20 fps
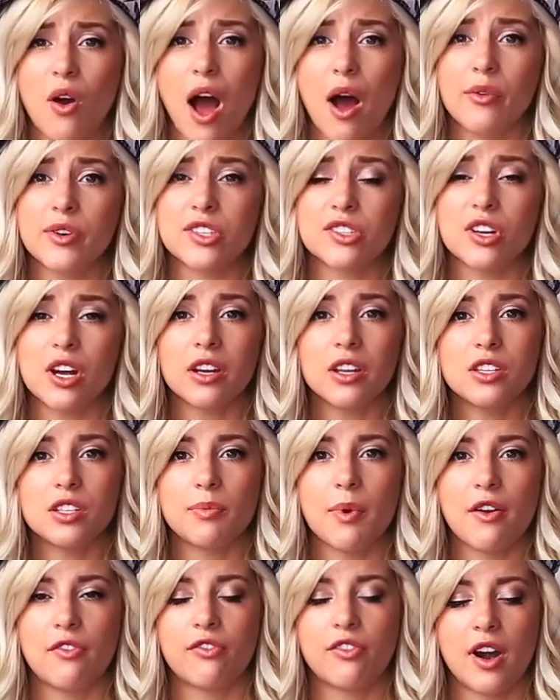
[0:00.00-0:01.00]
I was talking
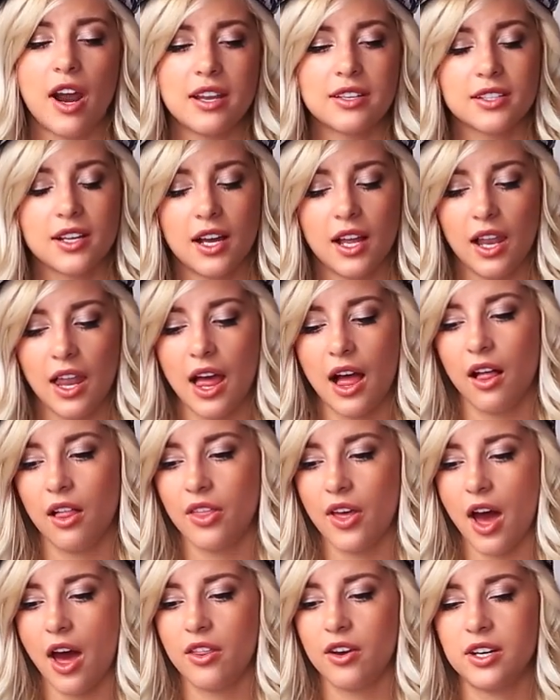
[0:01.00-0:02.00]
to my friend
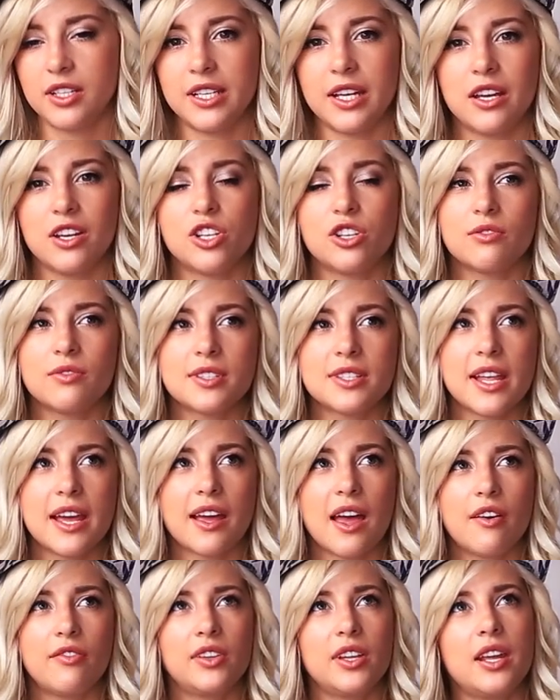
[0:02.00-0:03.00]
Kalel the other day, and she was
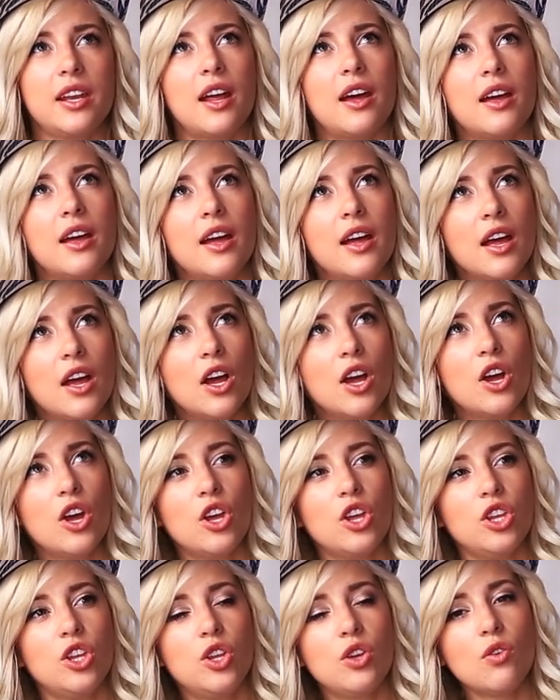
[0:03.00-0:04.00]
like, Evelina,
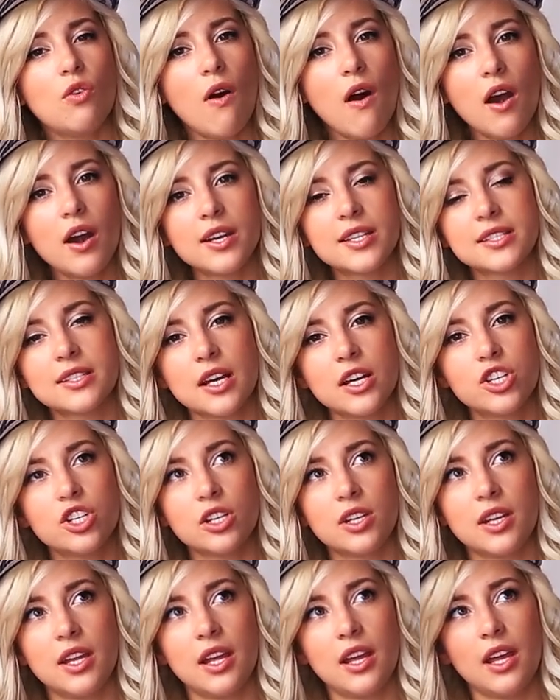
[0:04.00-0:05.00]
you are
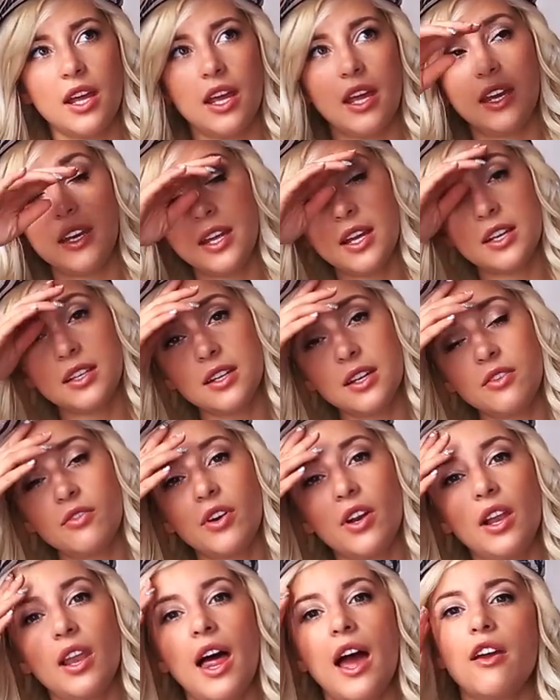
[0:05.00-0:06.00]
such an idiot in
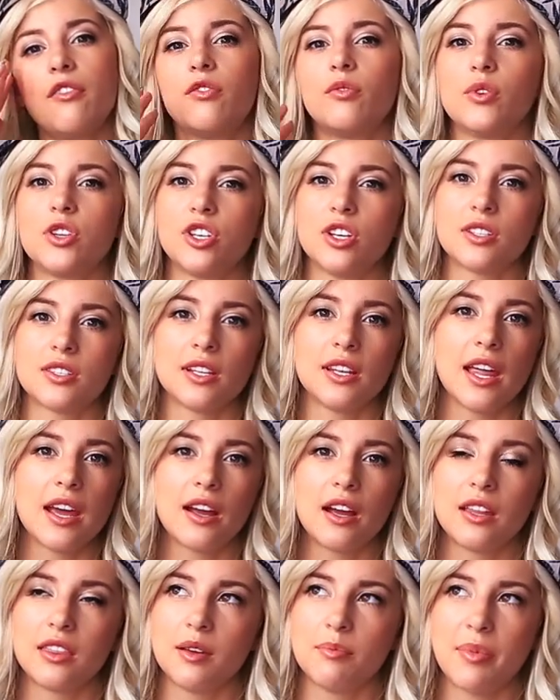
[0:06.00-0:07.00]
real life, which is in
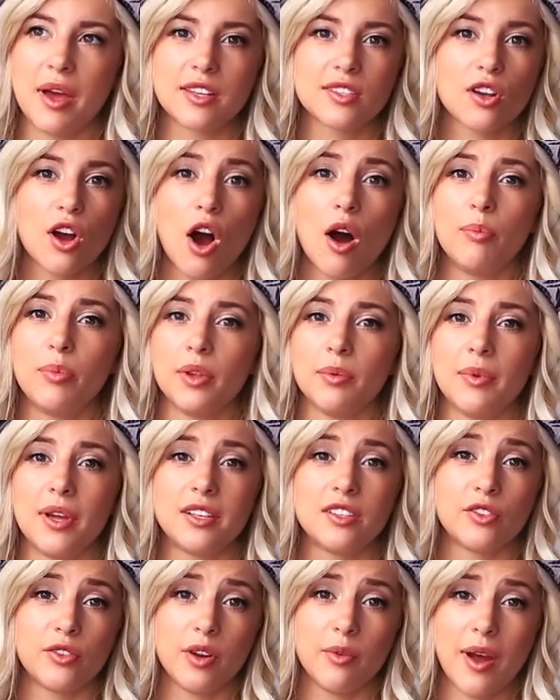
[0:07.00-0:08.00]
like the best
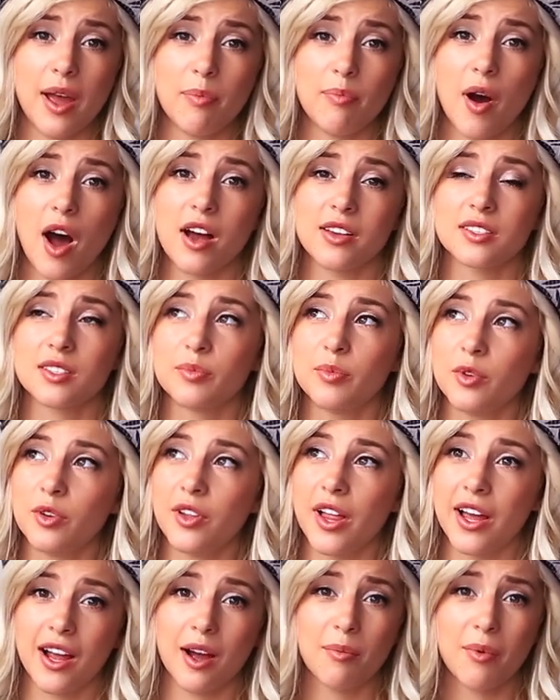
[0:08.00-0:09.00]
complimentary way
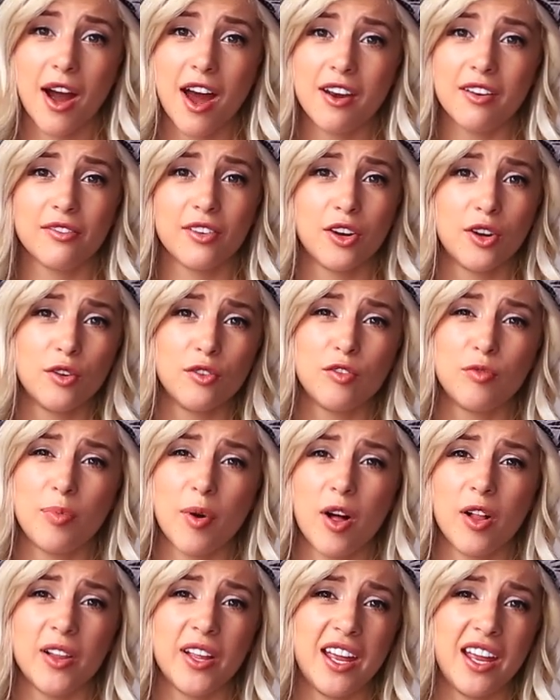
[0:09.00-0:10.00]
possible. Like, I'm kind of a
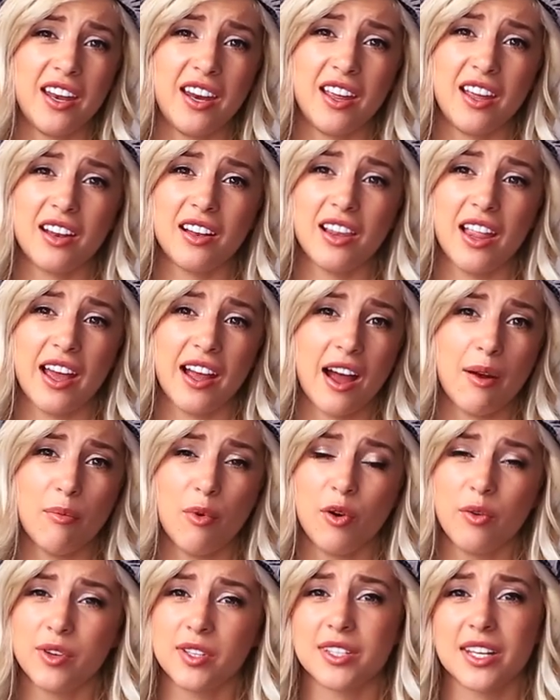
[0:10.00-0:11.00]
goofball idiot. Like,
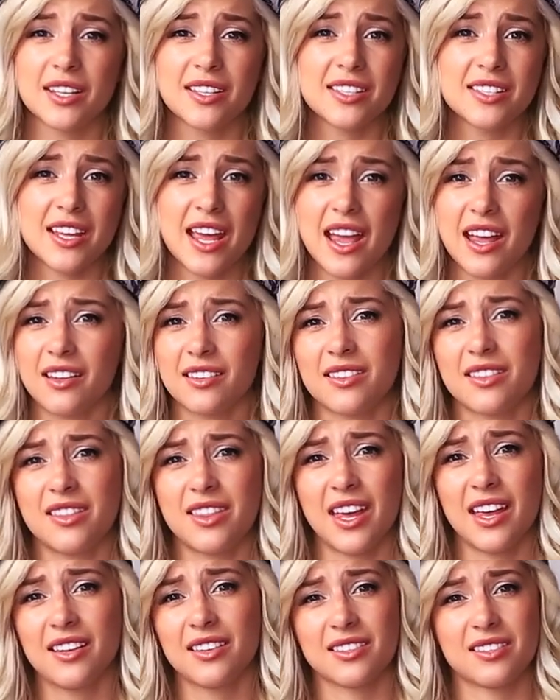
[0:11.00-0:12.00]
I'm always like saying
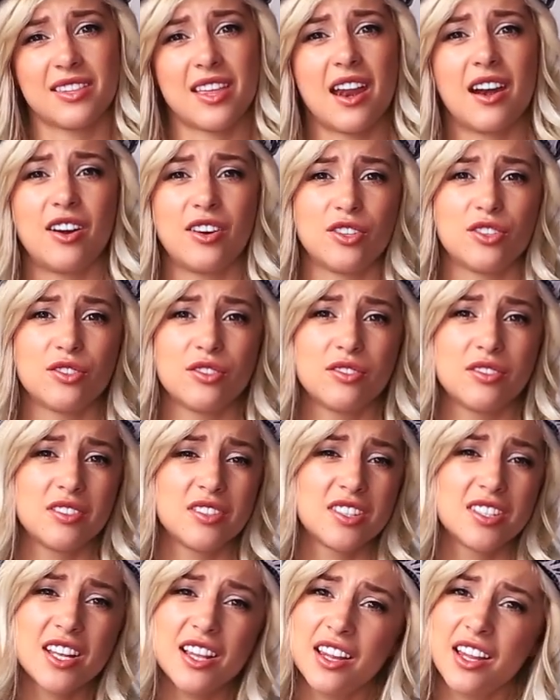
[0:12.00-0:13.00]
things that are
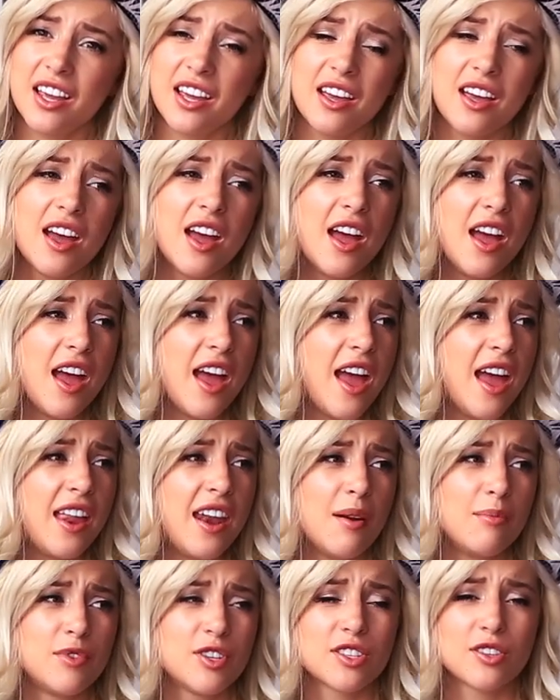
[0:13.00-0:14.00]
silly
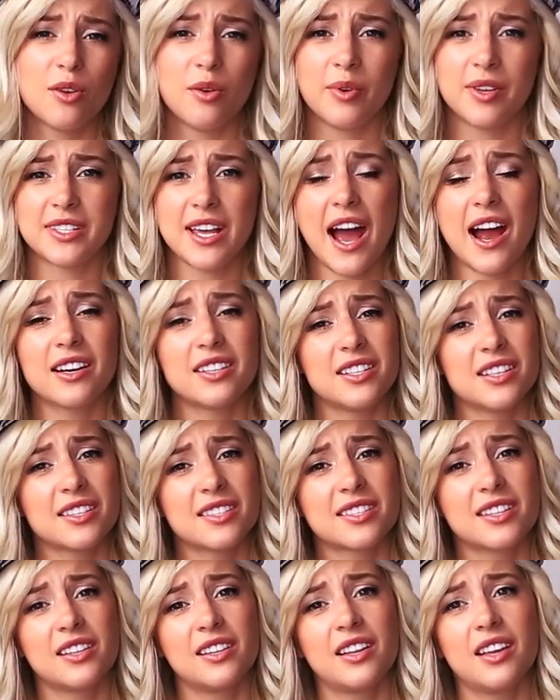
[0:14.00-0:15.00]
and I'm just always acting
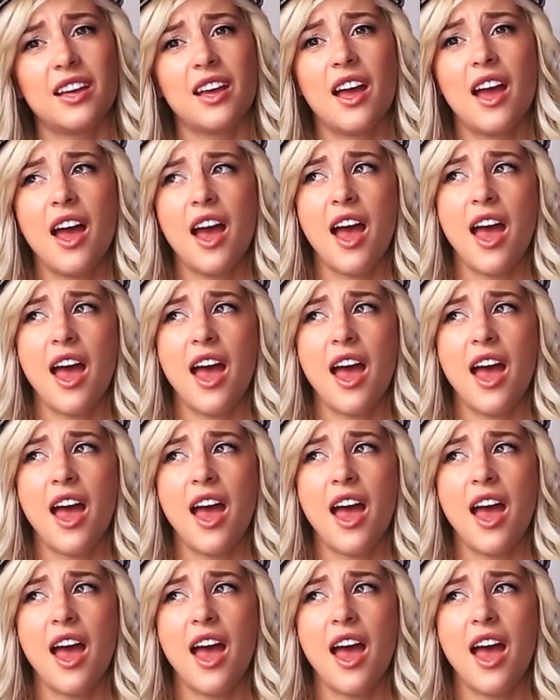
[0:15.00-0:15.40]
silly.